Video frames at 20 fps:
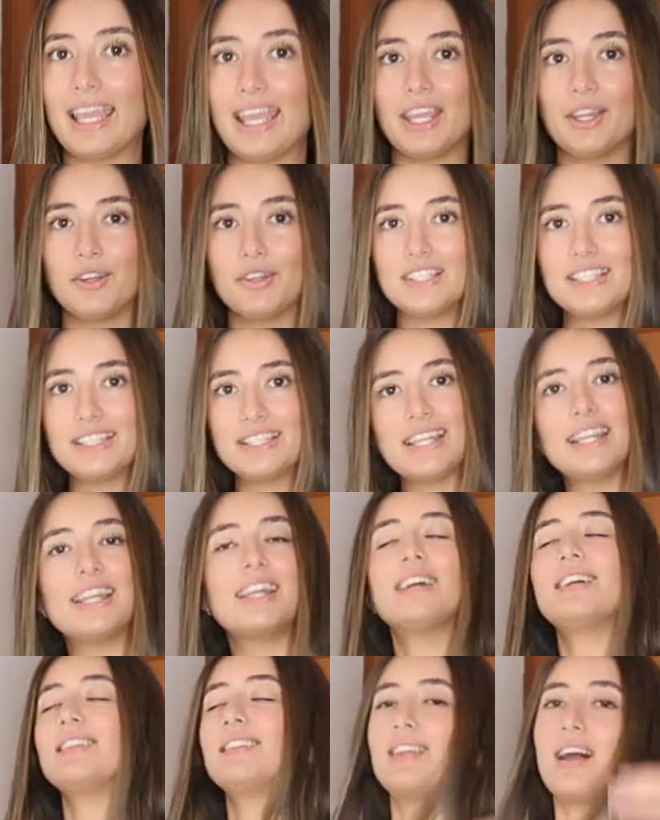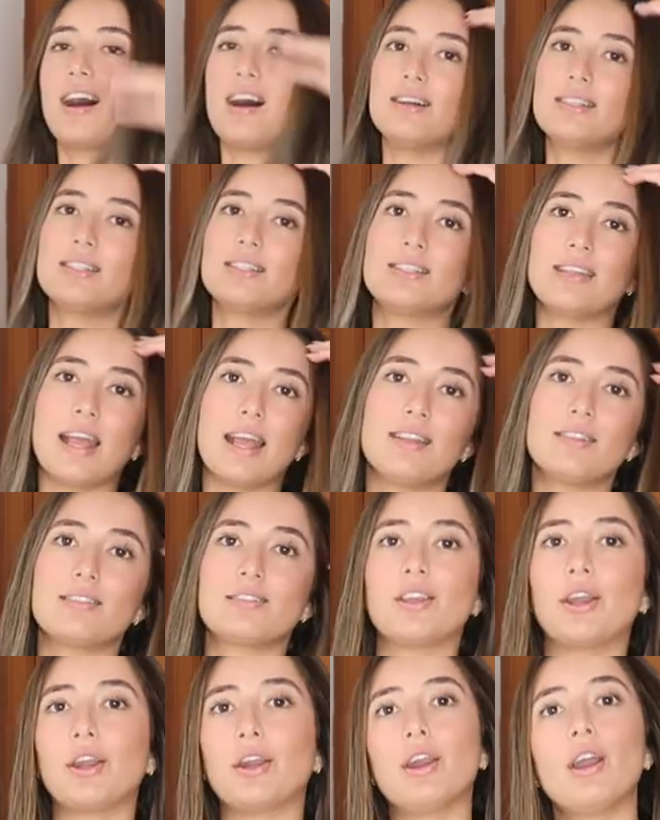Here is the last set.
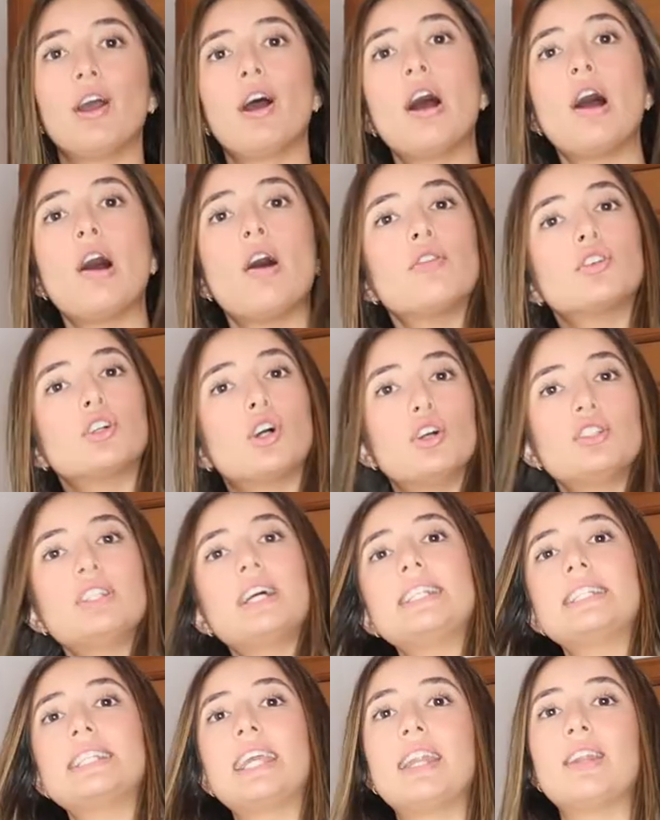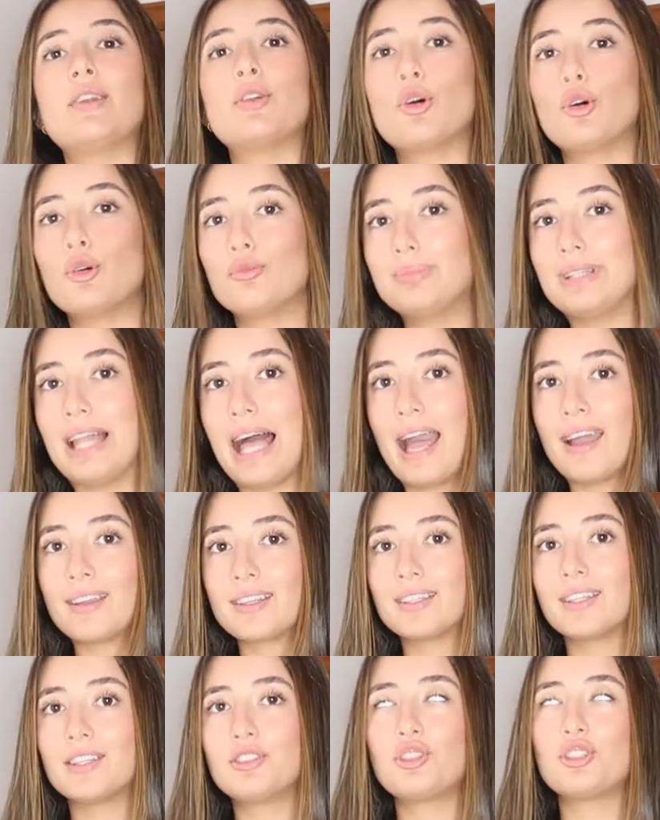So because I had to get an all
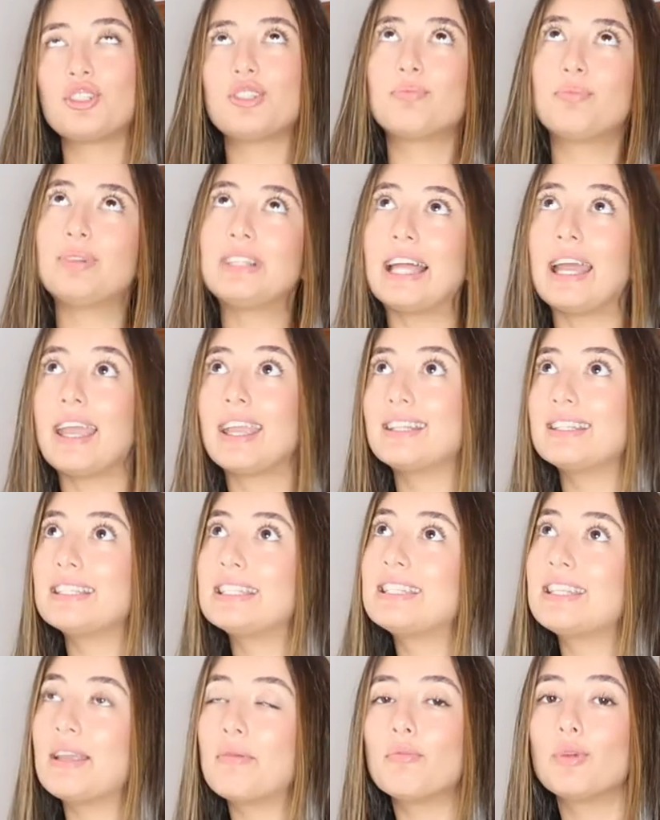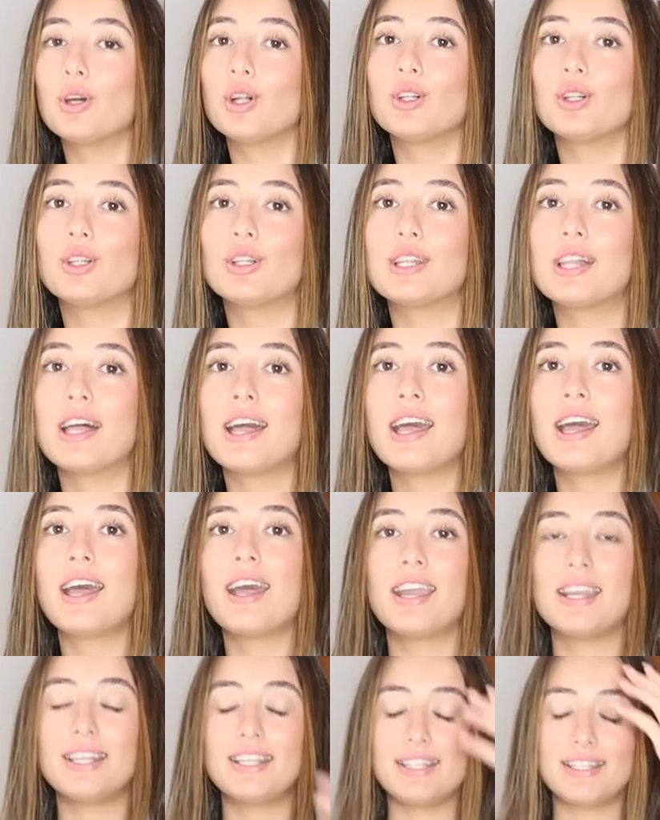black, just plain simple
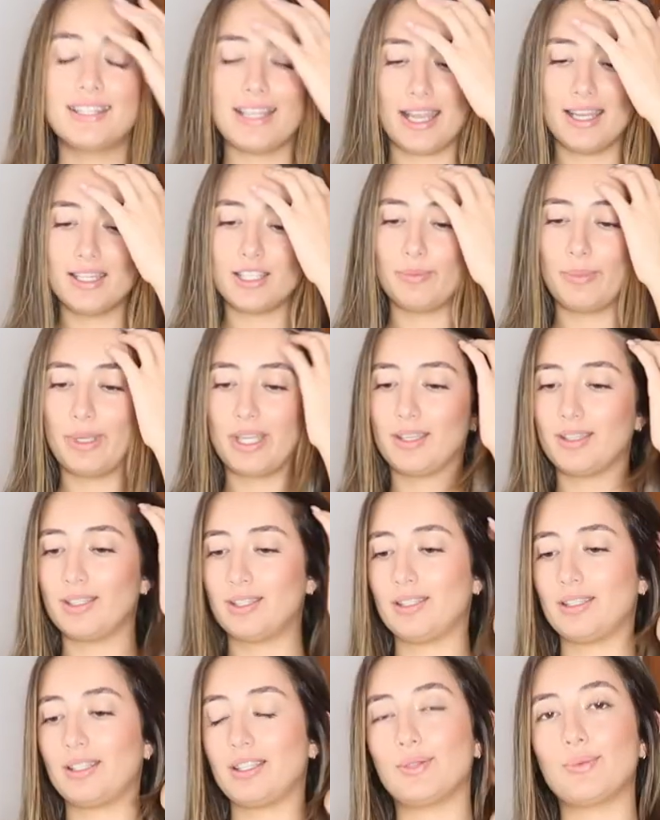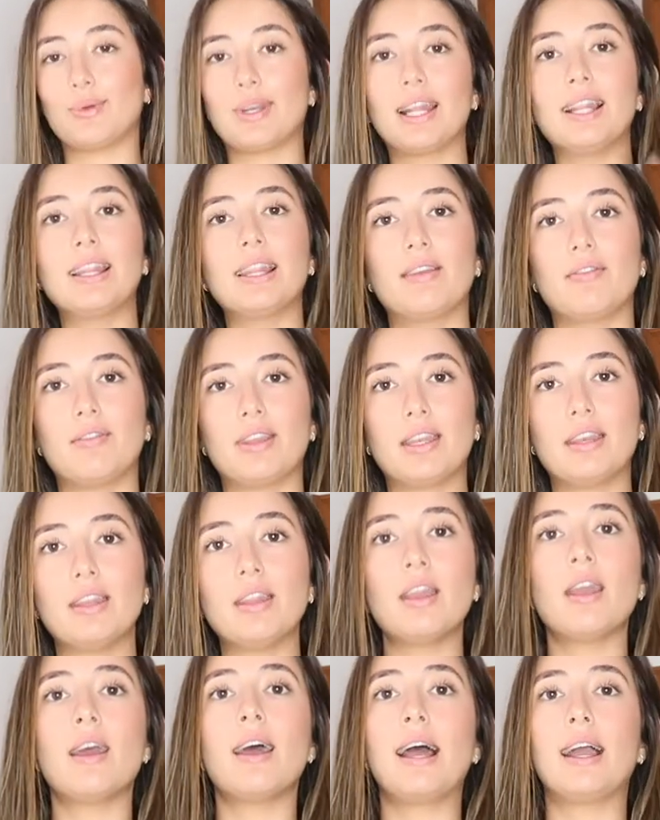set, because it's what I live
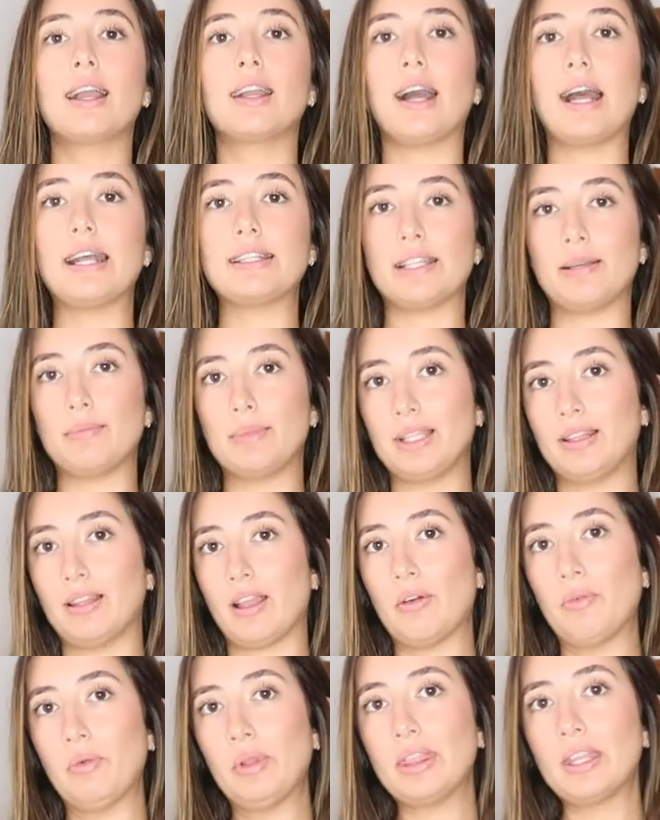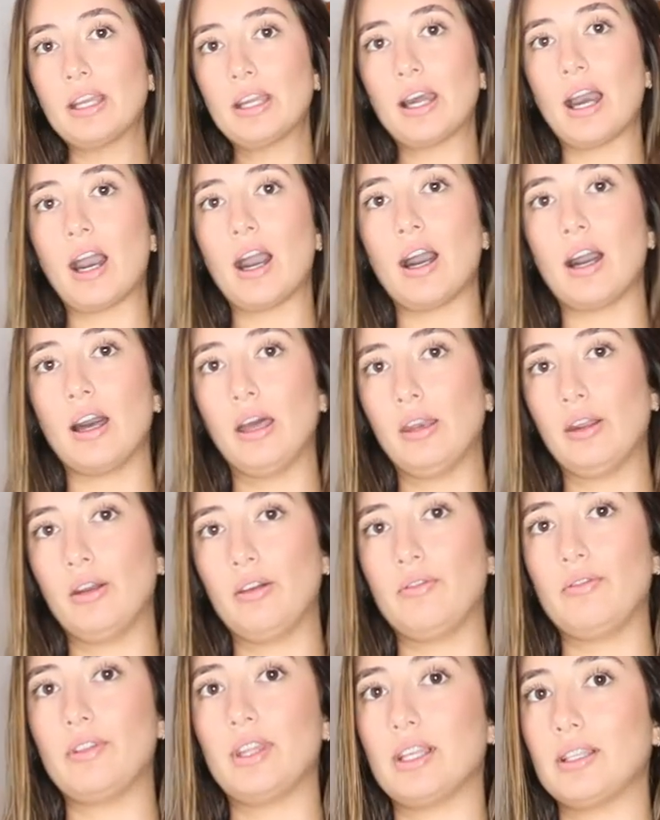in. Guys, I'm in love with the cut
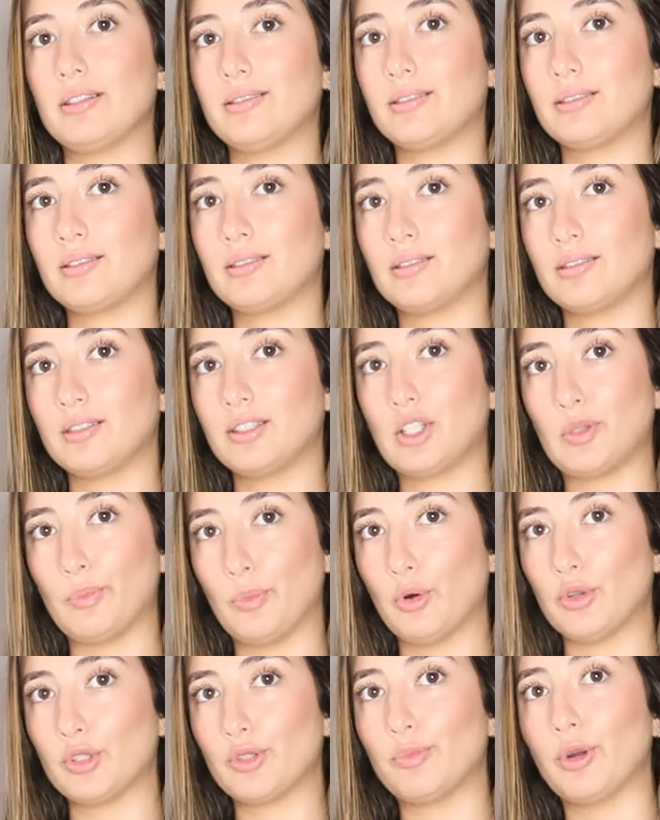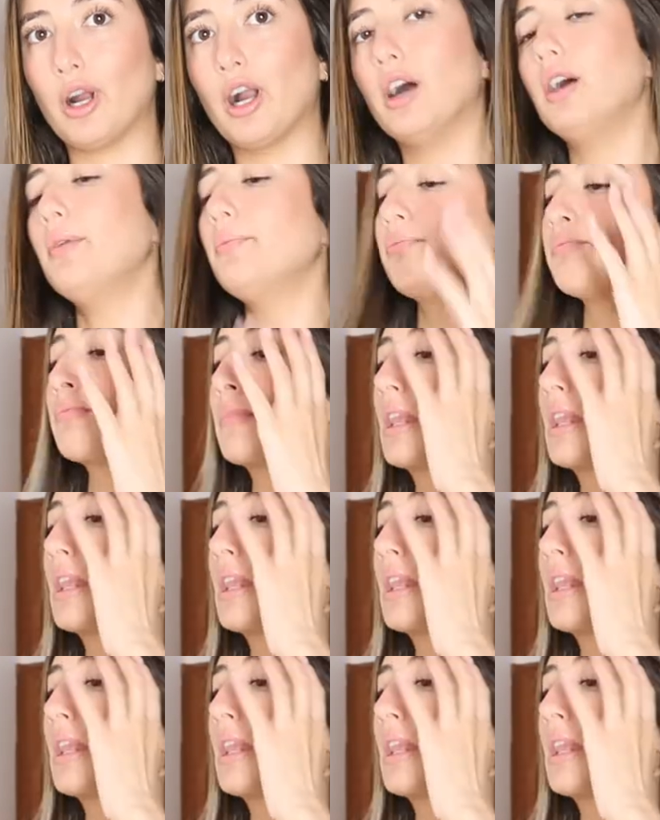of this sports bra.